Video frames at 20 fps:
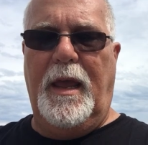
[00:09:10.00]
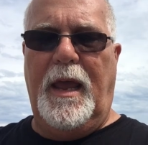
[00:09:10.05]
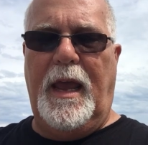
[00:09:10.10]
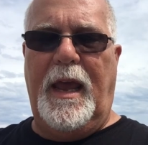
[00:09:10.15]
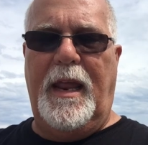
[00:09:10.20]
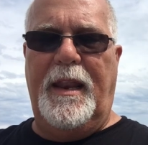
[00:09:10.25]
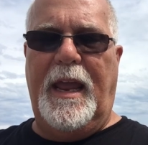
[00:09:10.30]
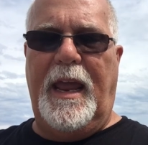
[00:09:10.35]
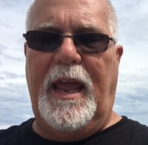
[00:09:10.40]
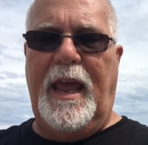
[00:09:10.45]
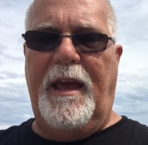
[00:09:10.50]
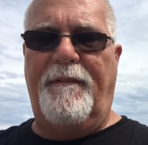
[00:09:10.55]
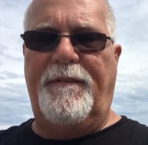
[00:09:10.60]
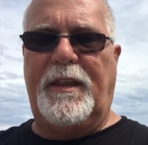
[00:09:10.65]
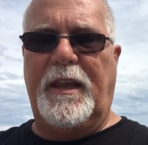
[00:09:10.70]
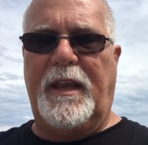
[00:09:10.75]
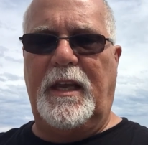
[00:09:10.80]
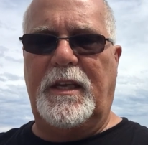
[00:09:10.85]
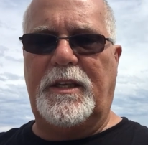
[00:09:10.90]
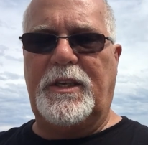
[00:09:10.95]
and they
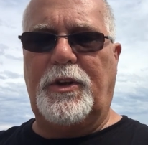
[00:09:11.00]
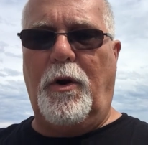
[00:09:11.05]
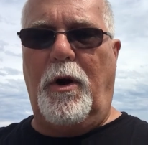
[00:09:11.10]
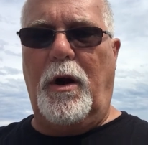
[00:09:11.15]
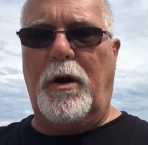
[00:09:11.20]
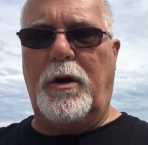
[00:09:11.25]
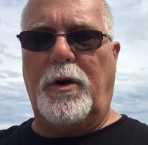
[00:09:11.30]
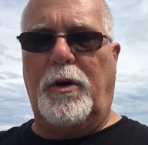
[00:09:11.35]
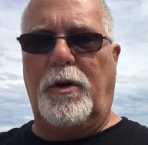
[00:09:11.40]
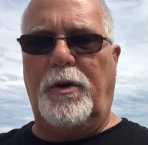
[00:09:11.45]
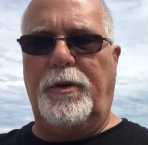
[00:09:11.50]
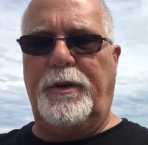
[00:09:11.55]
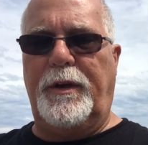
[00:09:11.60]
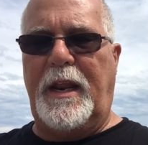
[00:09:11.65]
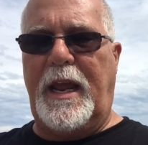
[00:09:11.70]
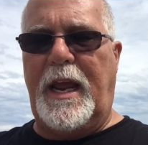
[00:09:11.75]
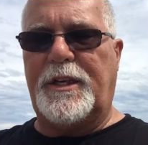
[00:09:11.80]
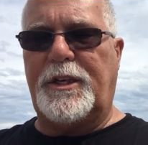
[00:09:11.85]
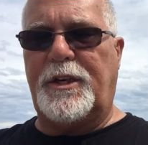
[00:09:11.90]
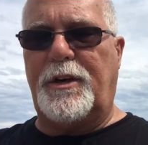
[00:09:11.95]
have the historical
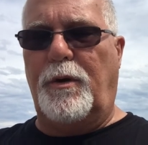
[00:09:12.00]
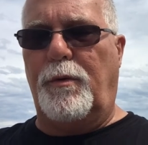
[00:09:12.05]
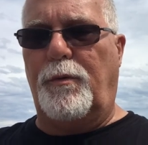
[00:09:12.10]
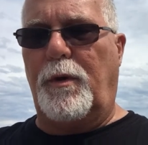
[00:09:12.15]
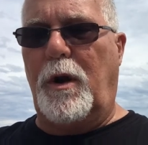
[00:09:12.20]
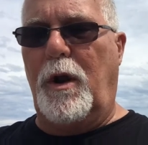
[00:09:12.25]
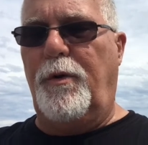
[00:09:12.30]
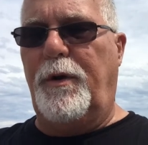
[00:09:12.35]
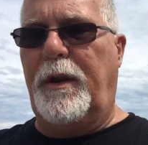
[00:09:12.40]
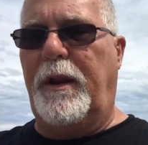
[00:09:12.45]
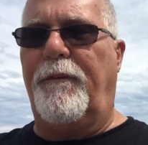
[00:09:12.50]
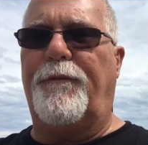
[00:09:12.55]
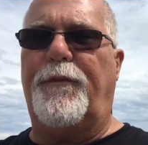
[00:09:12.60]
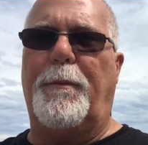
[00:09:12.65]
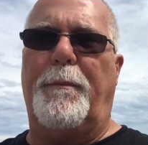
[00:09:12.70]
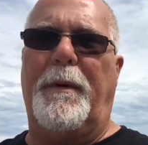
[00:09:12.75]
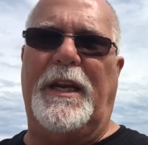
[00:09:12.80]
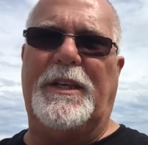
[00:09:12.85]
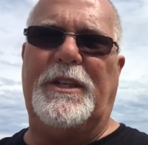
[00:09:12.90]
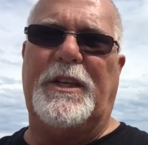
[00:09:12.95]
national road
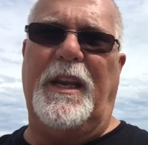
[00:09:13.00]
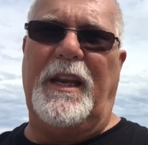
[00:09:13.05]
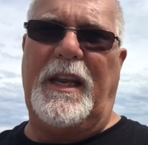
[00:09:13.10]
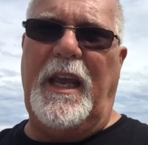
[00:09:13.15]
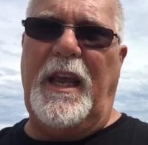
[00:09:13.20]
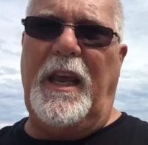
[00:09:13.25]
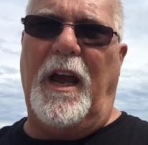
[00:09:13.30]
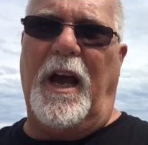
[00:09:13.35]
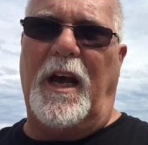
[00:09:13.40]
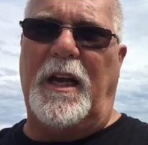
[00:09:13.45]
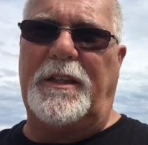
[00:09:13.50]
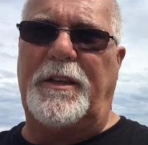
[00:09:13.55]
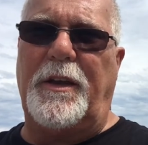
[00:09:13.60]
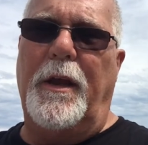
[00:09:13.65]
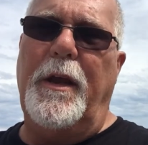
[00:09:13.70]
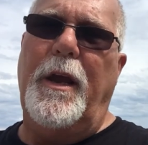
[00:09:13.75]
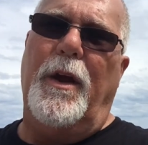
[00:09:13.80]
information kiosk